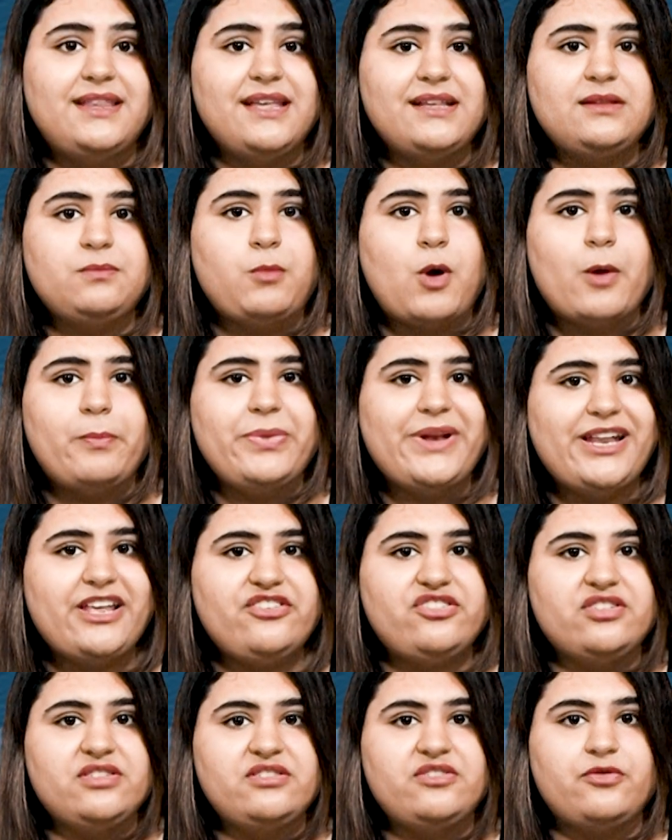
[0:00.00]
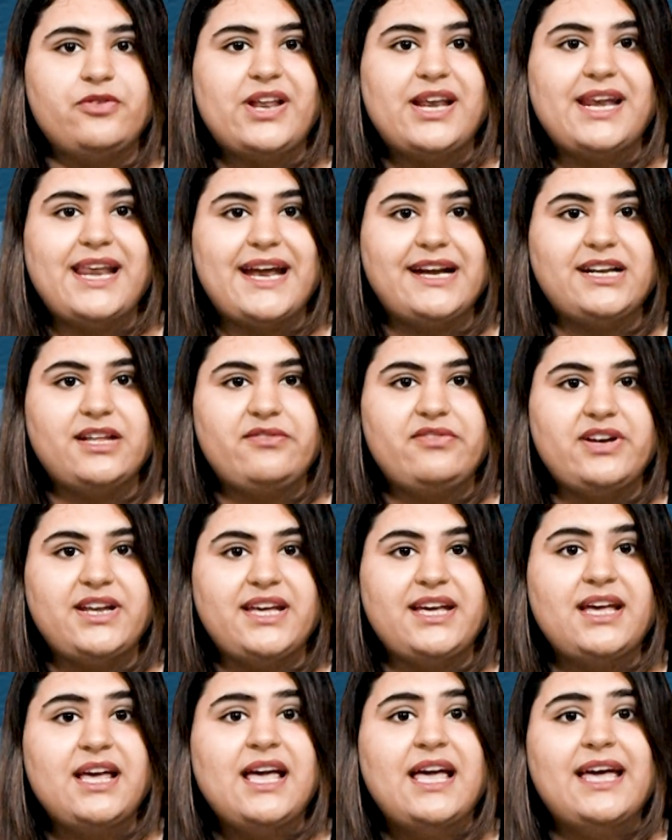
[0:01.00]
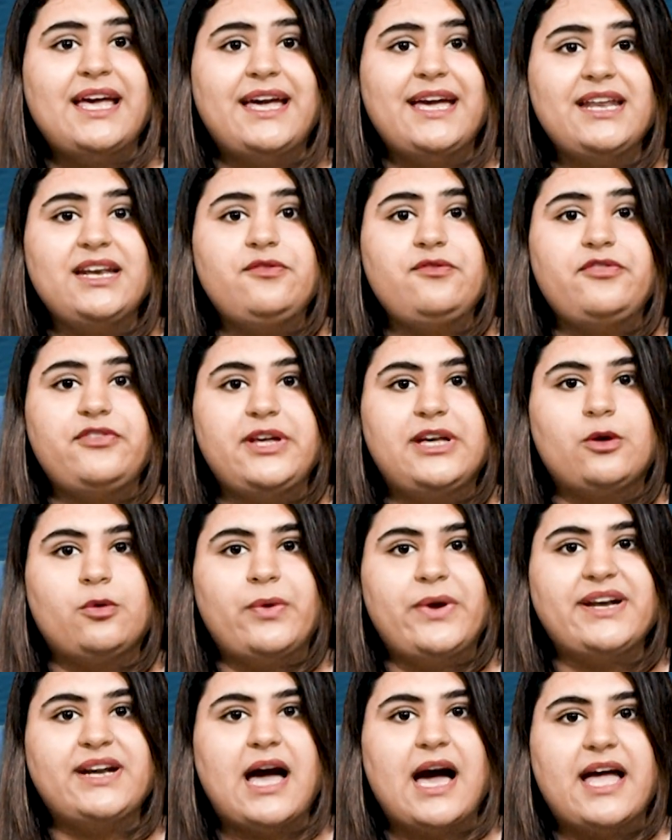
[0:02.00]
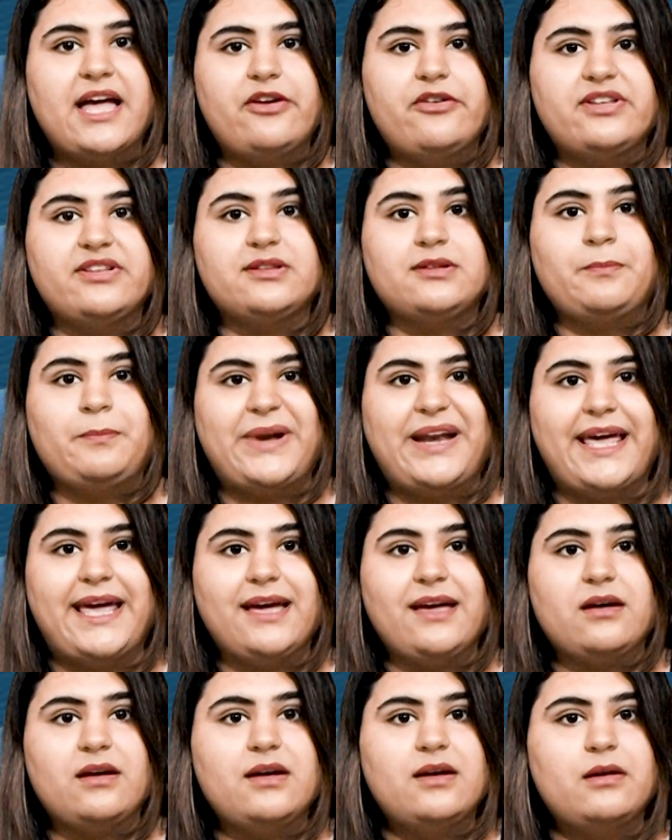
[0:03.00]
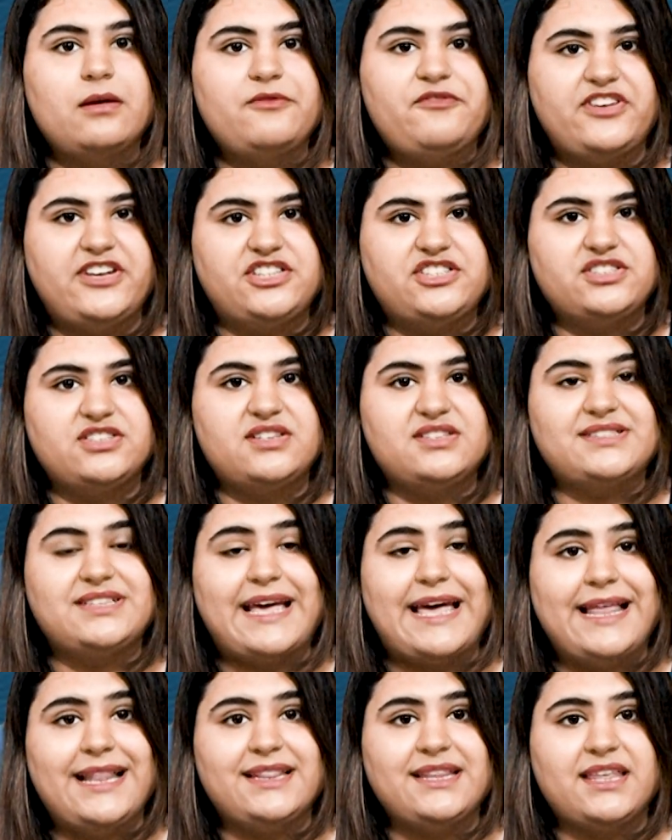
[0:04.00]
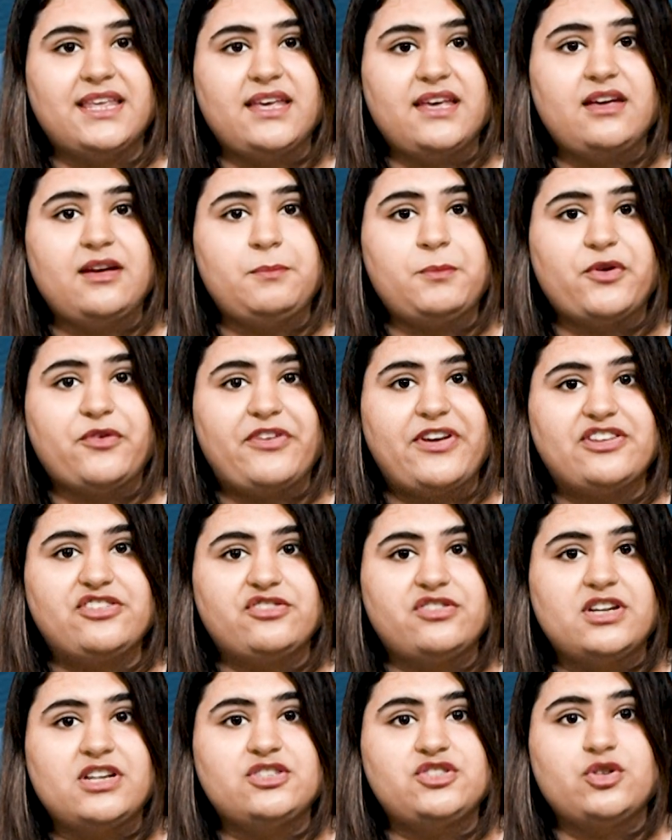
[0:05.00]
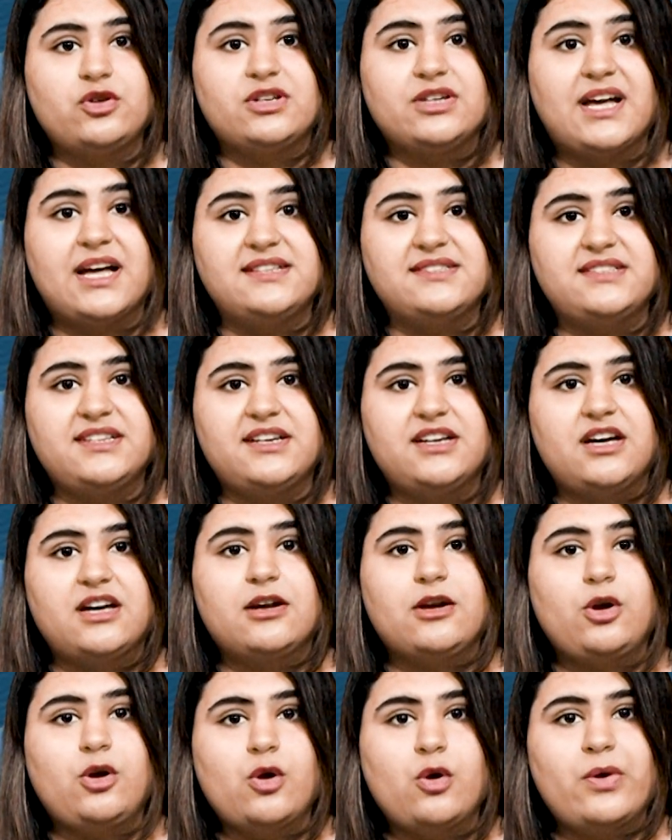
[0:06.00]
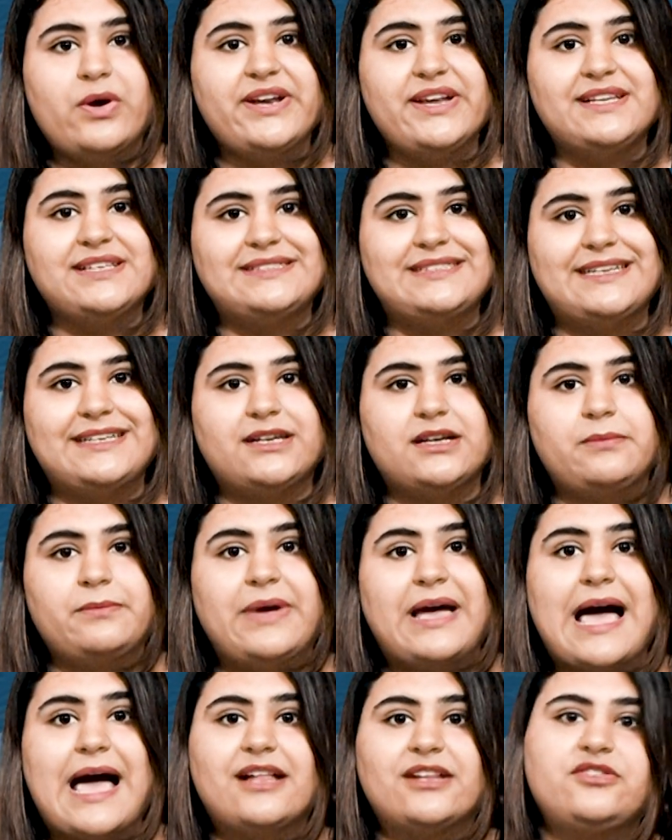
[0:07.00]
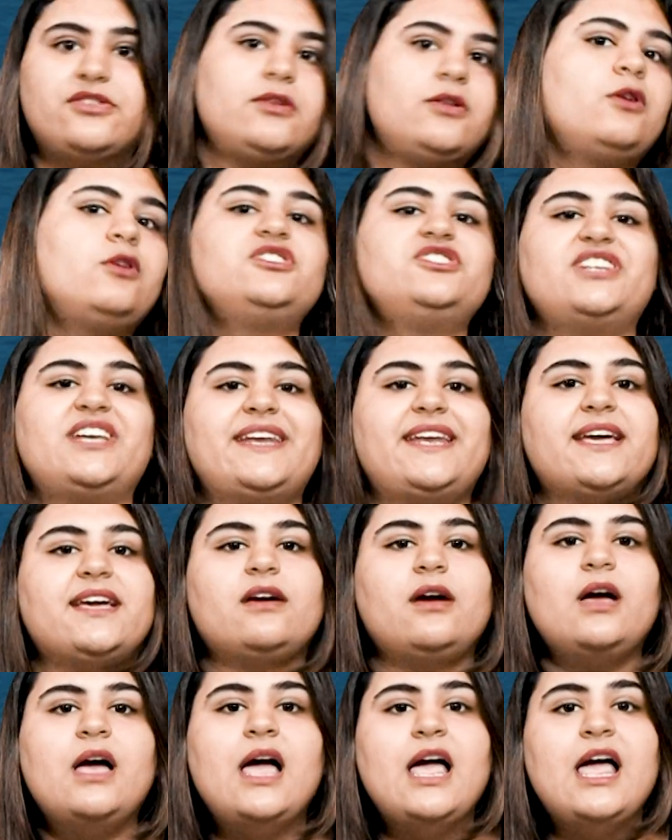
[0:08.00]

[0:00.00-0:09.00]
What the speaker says: this population's relatively infrequent high-risk plaque features, healthcare professionals should consider lowering serum atherogenic